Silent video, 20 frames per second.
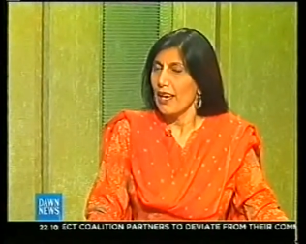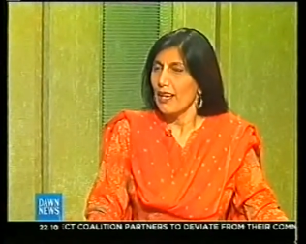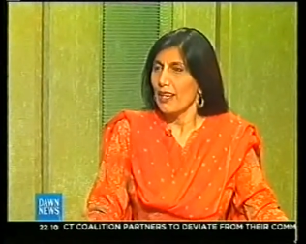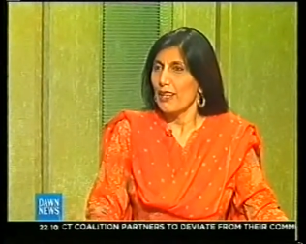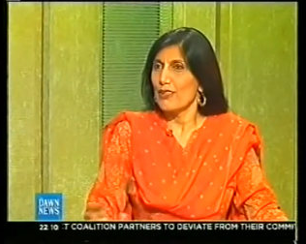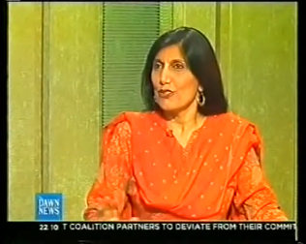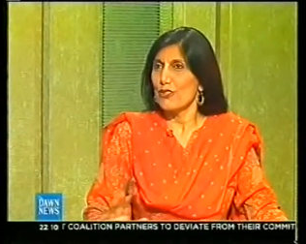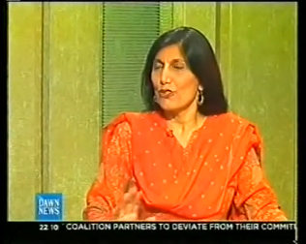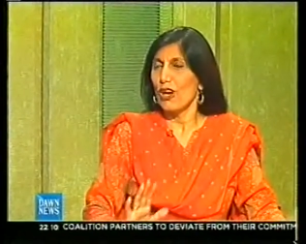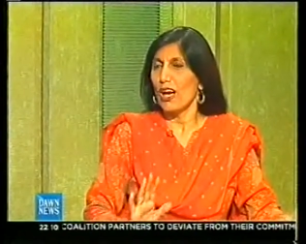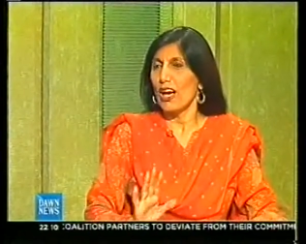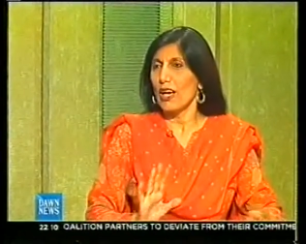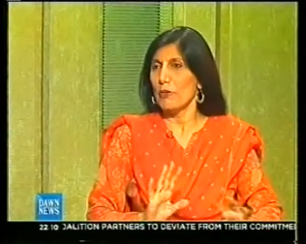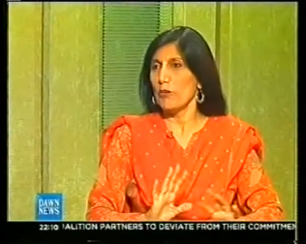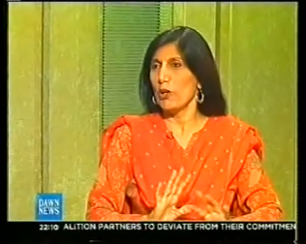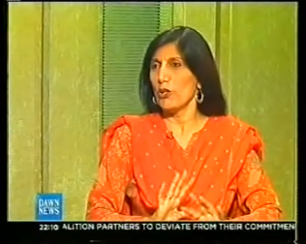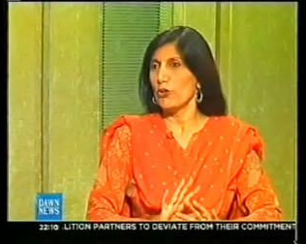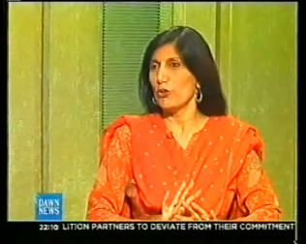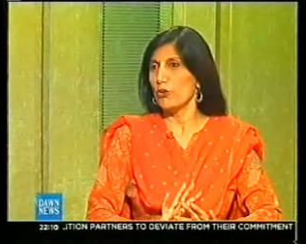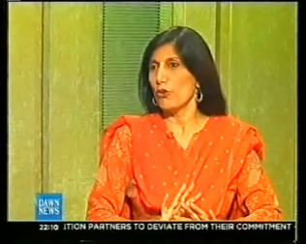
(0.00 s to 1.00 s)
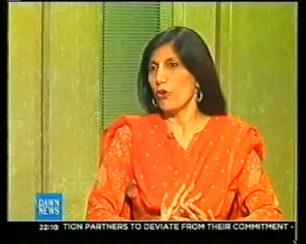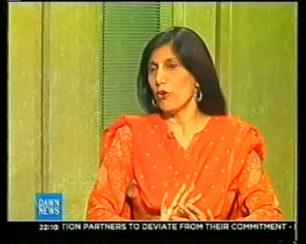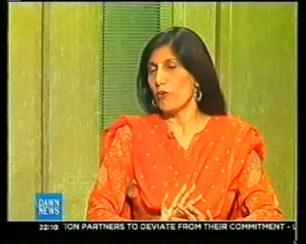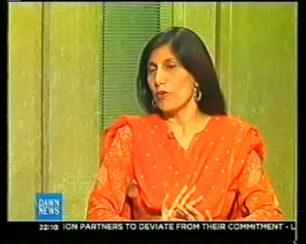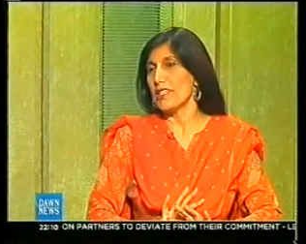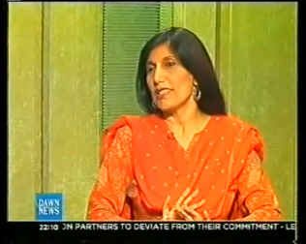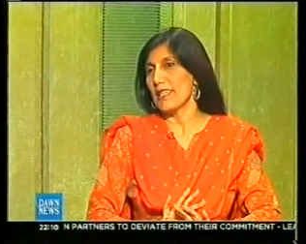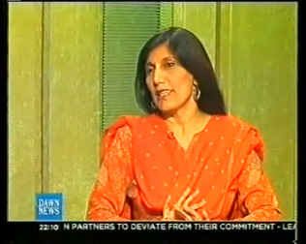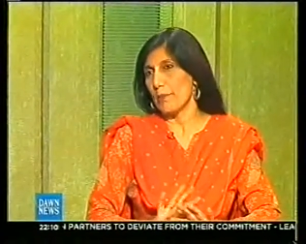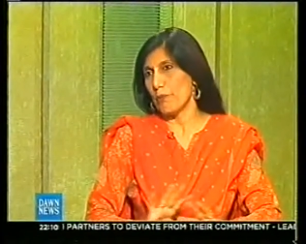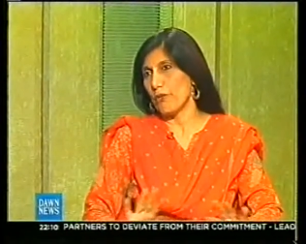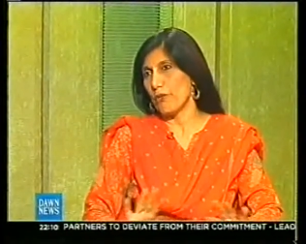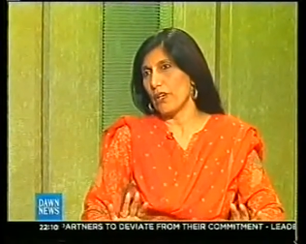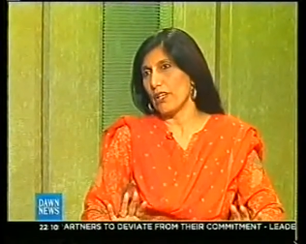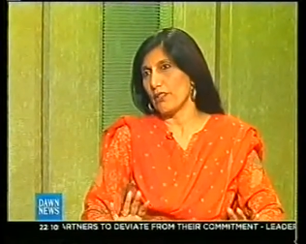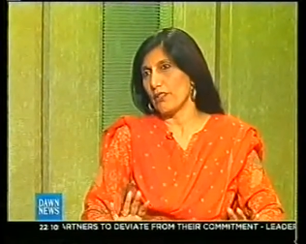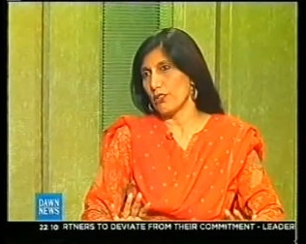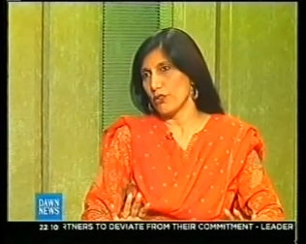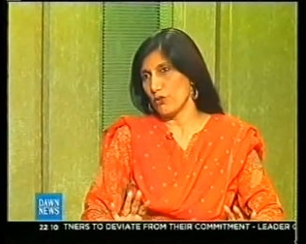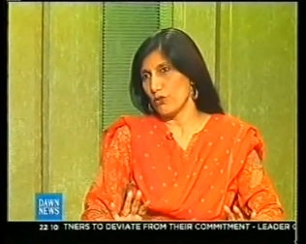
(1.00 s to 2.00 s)
So I want to always separate
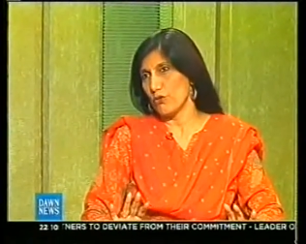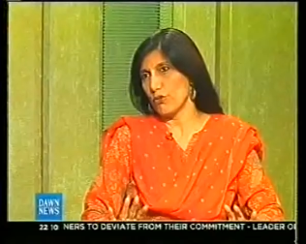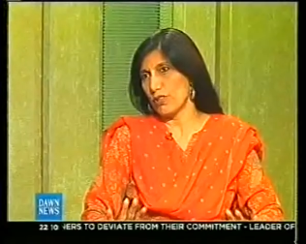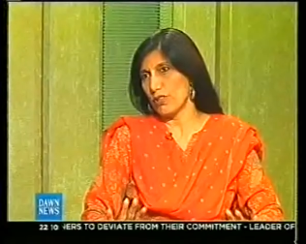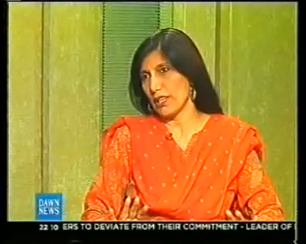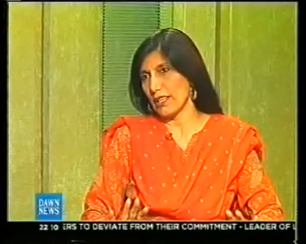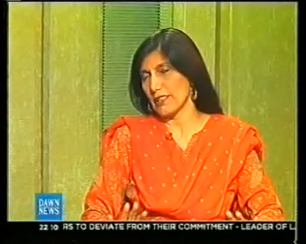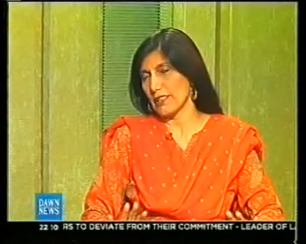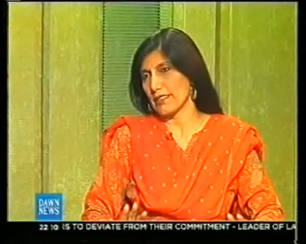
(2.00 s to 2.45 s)
the two things.